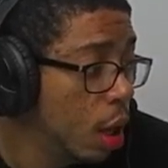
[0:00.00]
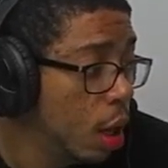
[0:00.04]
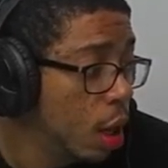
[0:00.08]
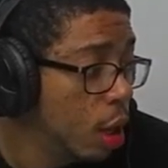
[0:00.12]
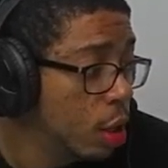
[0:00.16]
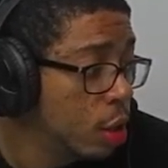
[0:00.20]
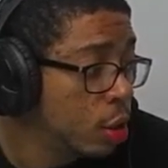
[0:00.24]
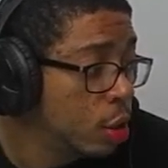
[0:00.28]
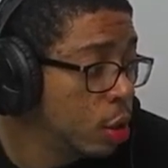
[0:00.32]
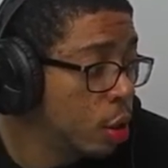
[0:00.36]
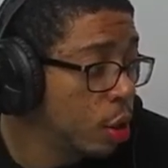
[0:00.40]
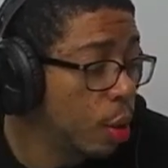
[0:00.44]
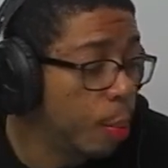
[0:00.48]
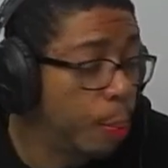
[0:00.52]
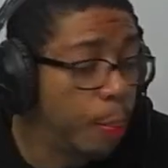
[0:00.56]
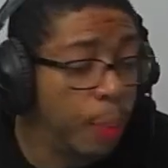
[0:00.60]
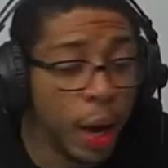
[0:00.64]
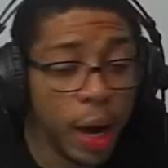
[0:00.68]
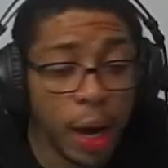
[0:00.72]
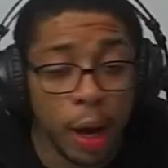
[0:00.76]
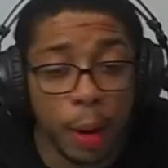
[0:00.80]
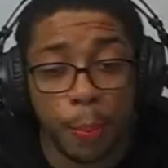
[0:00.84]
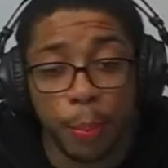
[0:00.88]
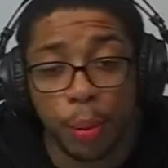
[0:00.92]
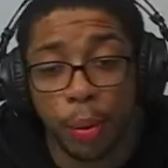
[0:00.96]
so the
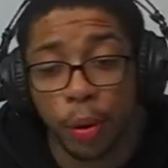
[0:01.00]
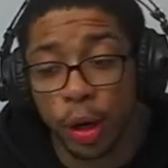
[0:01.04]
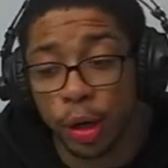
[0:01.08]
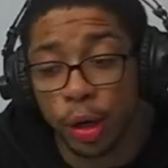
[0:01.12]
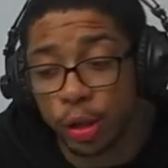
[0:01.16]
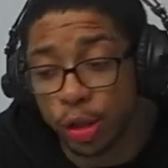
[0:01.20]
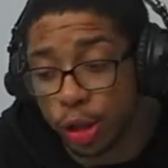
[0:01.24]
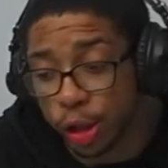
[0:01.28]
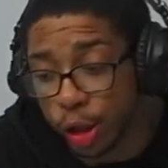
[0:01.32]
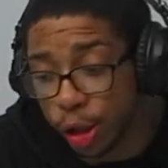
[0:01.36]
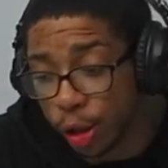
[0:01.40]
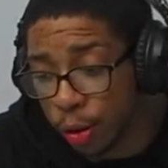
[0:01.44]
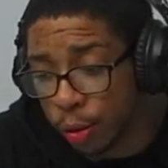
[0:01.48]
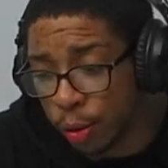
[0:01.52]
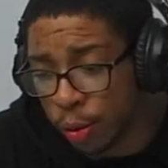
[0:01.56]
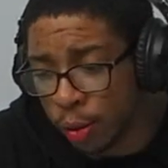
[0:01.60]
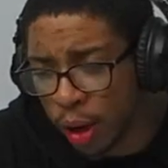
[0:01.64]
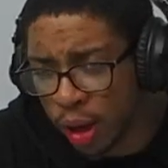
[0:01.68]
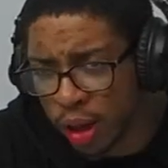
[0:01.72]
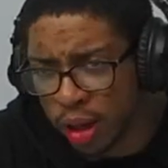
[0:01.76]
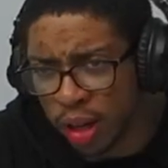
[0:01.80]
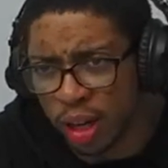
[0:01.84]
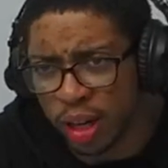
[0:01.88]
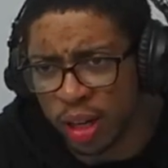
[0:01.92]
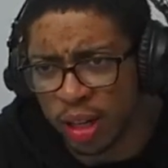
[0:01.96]
Pink Print Two,
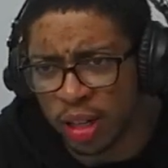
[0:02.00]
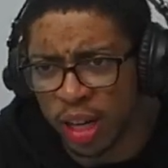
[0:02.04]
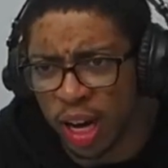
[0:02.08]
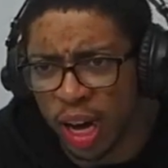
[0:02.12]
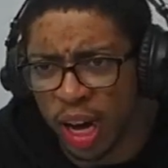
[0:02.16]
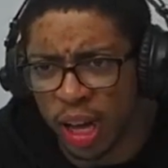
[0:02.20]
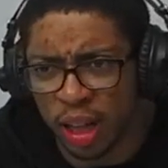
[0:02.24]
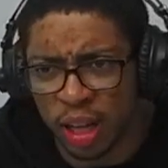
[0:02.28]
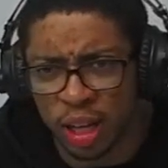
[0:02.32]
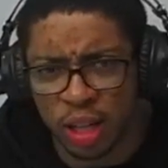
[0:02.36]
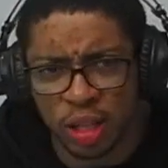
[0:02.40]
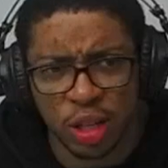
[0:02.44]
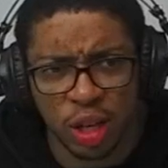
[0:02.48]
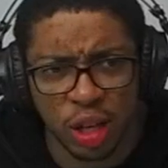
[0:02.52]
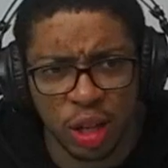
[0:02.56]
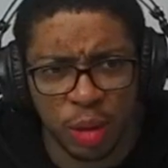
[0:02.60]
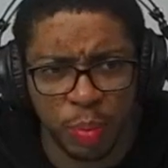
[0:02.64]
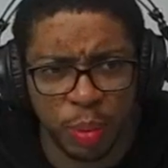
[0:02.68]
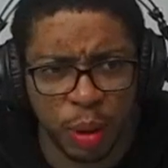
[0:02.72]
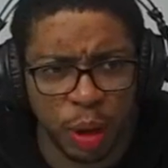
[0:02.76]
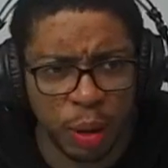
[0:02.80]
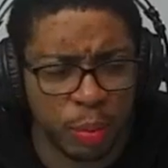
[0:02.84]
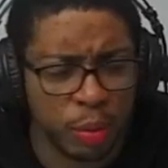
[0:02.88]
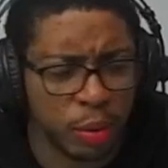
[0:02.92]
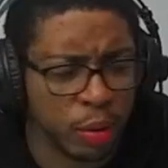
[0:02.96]
I think, yeah, I think it's called the
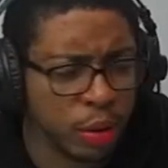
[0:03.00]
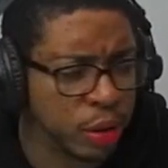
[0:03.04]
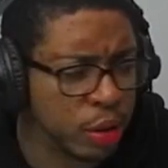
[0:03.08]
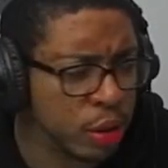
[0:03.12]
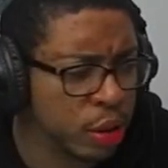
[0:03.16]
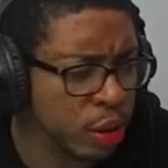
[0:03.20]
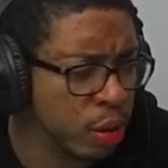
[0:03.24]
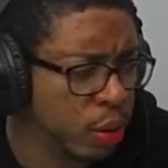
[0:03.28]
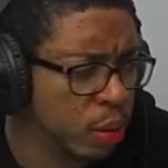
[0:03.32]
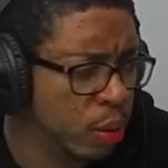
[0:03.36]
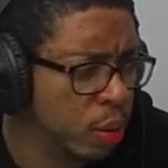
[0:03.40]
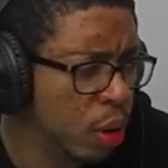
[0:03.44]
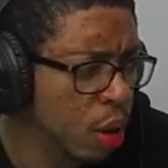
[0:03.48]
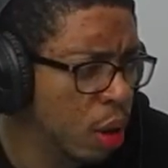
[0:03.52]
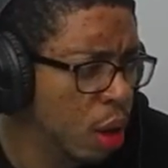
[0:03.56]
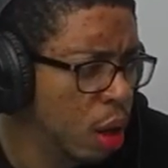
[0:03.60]
Pink Print Two.